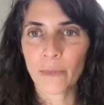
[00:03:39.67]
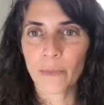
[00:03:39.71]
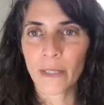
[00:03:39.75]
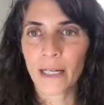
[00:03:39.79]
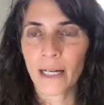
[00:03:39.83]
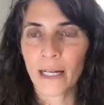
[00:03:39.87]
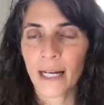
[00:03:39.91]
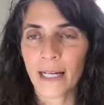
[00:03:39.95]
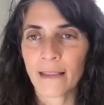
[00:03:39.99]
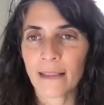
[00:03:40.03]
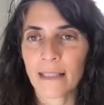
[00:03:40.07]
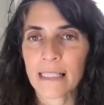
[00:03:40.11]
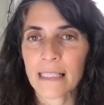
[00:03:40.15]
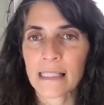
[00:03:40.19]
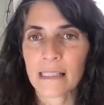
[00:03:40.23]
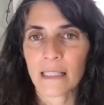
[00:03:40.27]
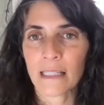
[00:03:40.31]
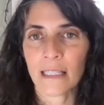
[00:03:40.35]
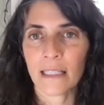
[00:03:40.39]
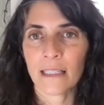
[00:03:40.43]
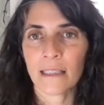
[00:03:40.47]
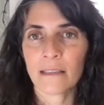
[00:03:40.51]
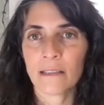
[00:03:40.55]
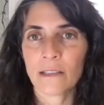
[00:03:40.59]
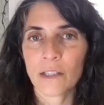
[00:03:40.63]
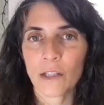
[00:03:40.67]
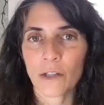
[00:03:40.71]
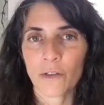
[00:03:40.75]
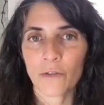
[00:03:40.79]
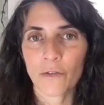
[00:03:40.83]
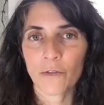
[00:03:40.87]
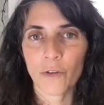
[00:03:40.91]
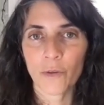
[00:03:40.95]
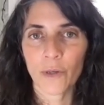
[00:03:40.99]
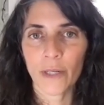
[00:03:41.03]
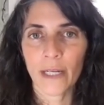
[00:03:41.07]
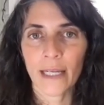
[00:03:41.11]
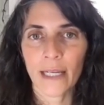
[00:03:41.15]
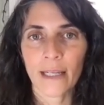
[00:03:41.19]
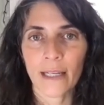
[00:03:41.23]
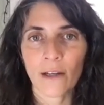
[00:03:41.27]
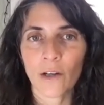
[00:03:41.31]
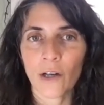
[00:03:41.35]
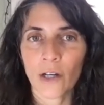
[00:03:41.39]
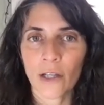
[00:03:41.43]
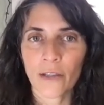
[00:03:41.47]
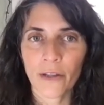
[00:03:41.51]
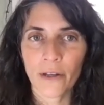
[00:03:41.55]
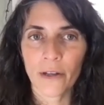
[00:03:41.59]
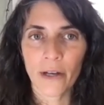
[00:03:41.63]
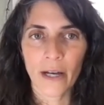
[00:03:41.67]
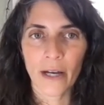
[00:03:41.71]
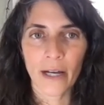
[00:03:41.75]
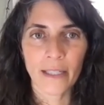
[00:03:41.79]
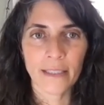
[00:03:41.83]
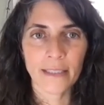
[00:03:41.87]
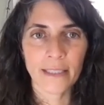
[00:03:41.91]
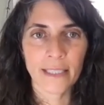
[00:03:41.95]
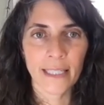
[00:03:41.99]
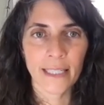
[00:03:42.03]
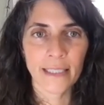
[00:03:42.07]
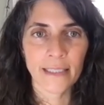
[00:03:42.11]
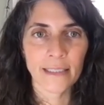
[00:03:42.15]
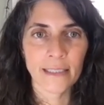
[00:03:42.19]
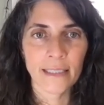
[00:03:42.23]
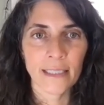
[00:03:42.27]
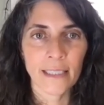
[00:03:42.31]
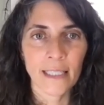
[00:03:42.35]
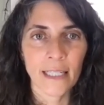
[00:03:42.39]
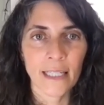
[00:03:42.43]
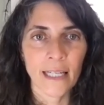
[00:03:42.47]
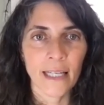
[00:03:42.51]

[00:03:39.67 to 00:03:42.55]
behind the scenes of creating all the content